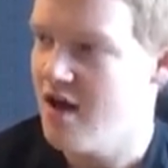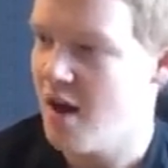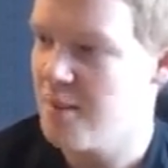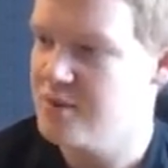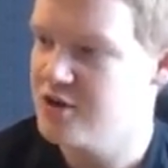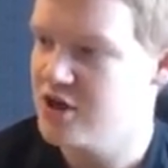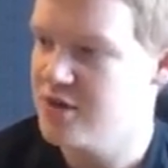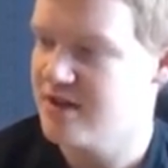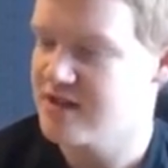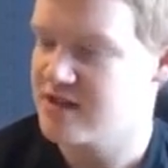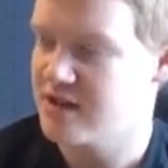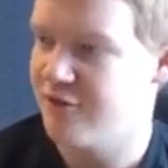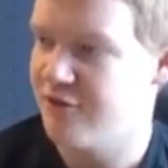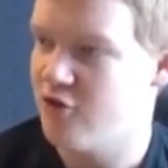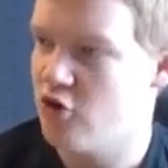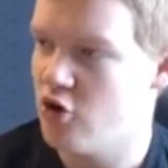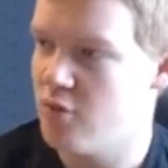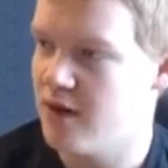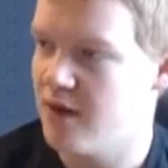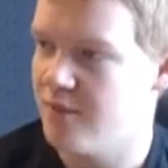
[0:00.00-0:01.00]
I presume that's the
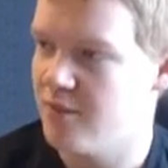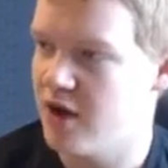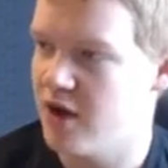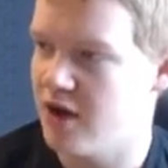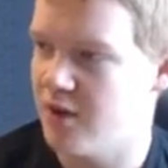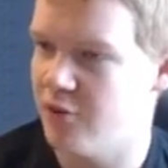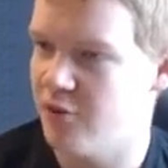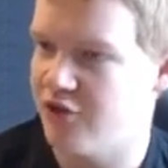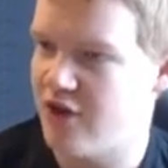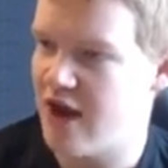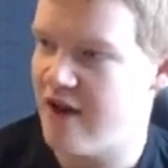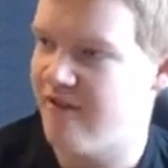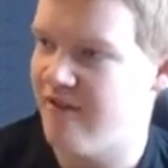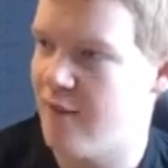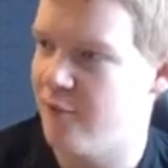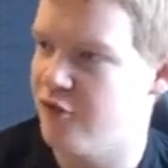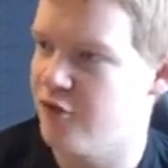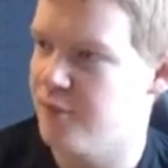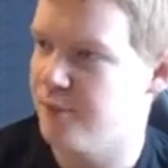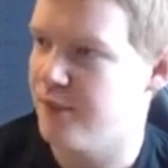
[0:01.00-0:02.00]
former
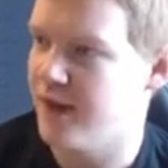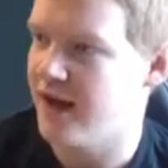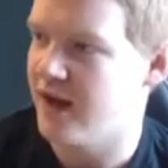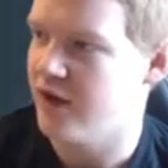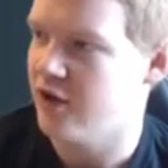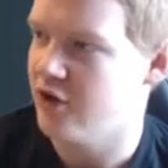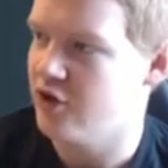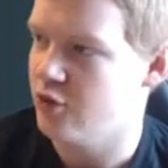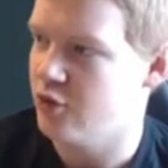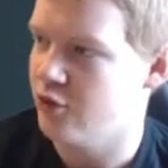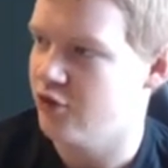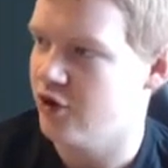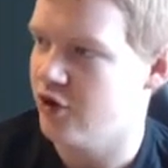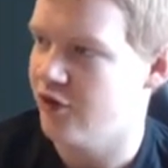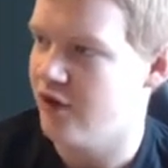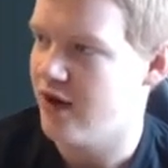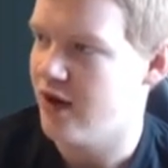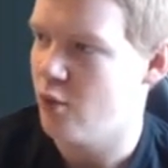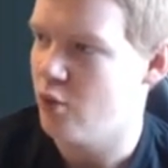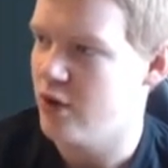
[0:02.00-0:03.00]
Southampton player who's
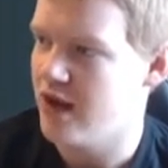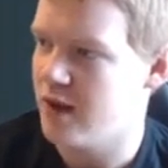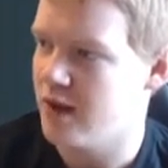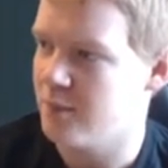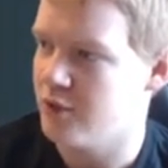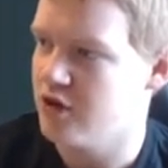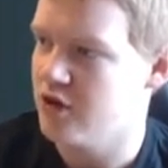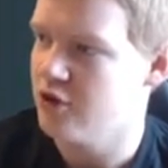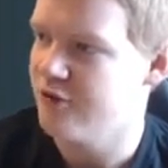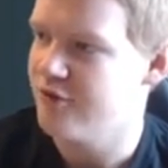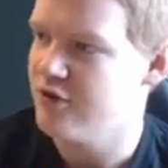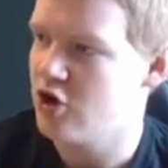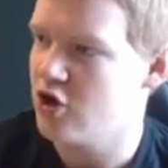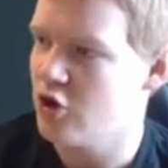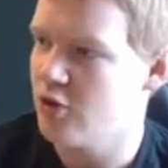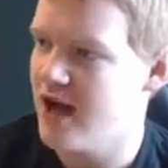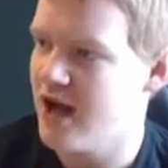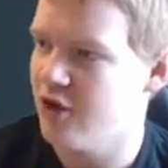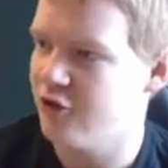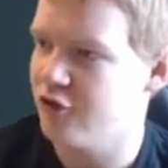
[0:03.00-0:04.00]
on that wing, but nothing
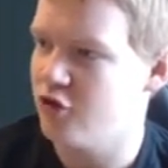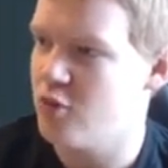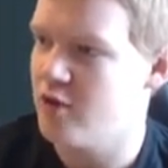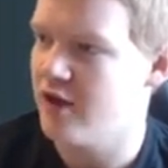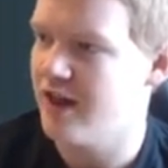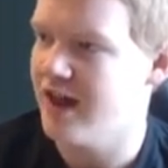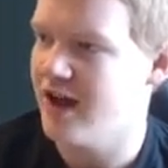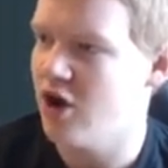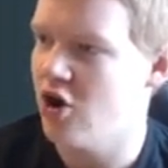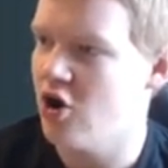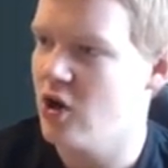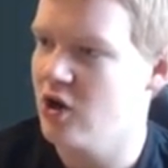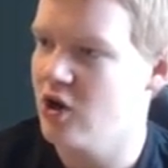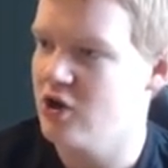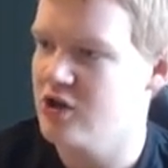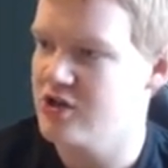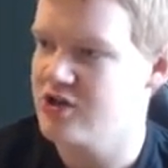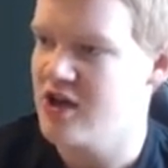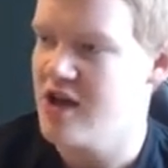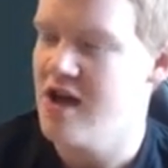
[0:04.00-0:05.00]
else coming to that
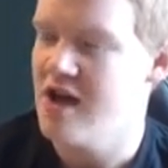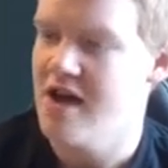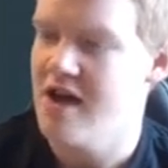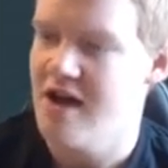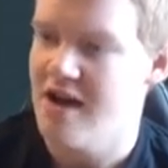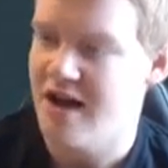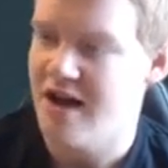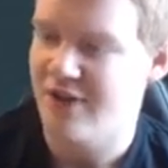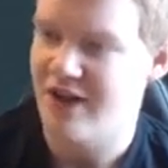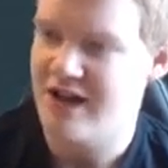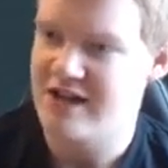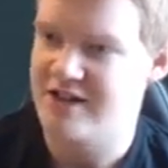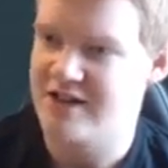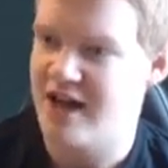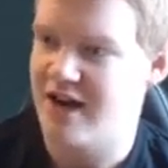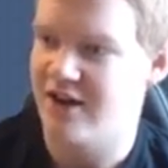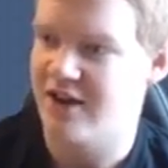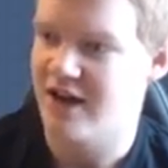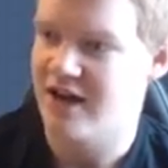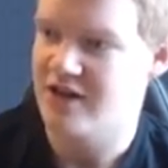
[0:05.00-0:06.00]
highlight, and that is
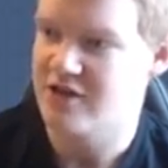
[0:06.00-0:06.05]
the end of